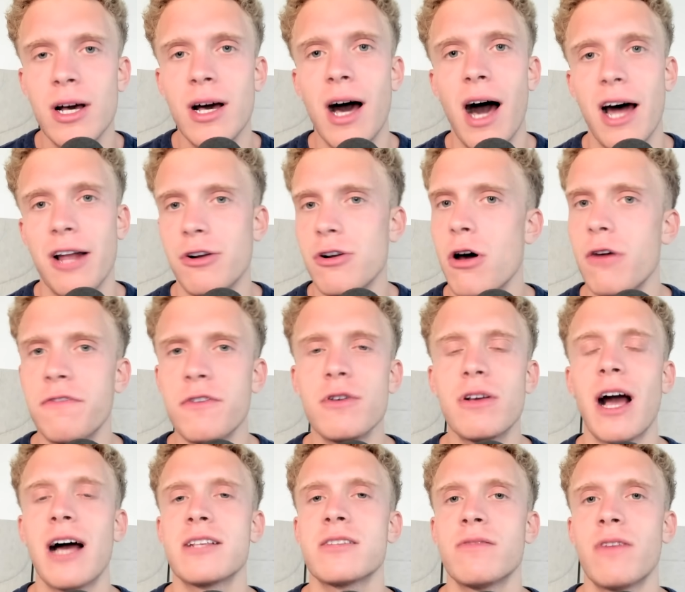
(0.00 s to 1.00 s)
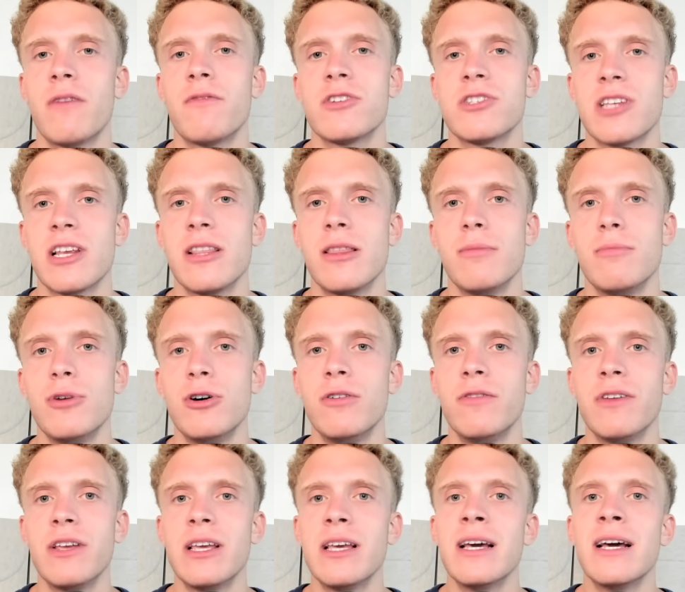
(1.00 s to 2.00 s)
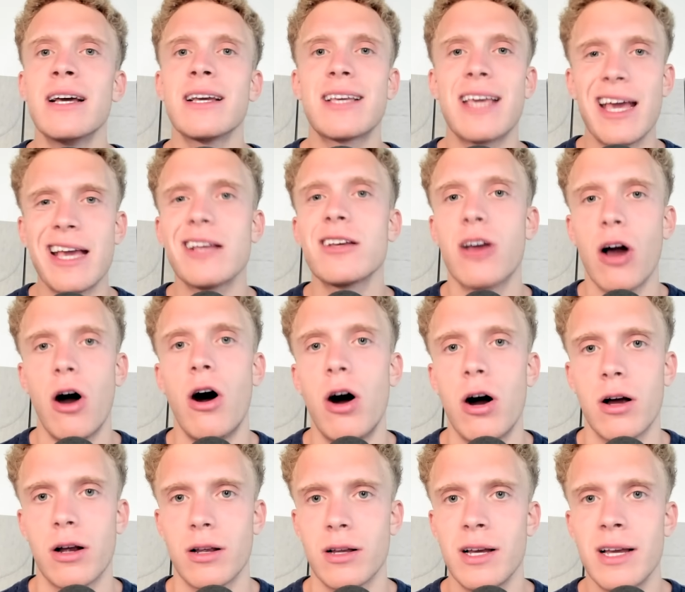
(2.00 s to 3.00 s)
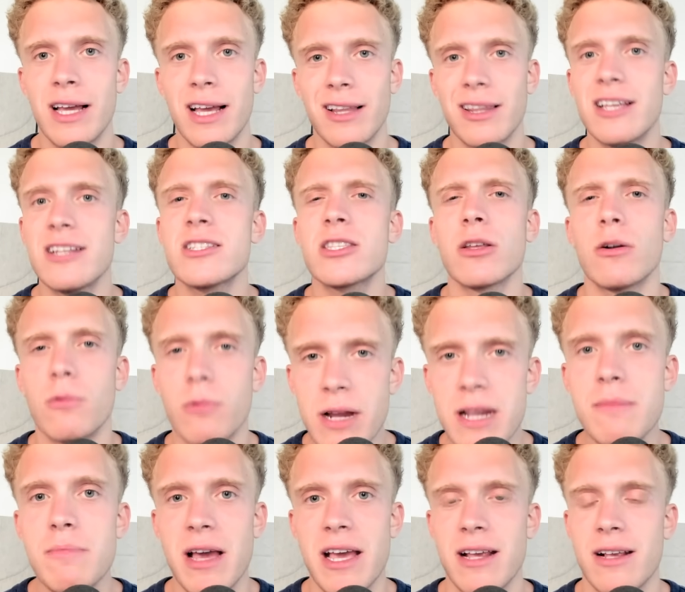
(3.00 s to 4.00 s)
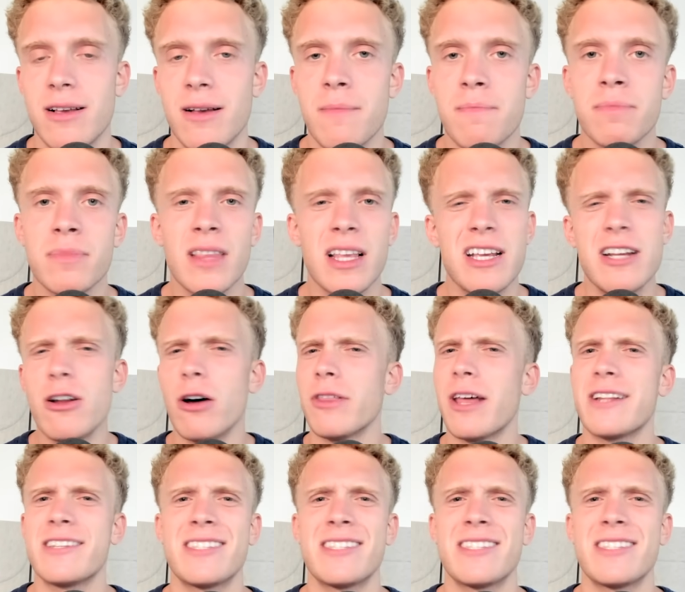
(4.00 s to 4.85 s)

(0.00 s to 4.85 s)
I don't know if you guys have ever seen the movie King Kong, at least the remake. You know that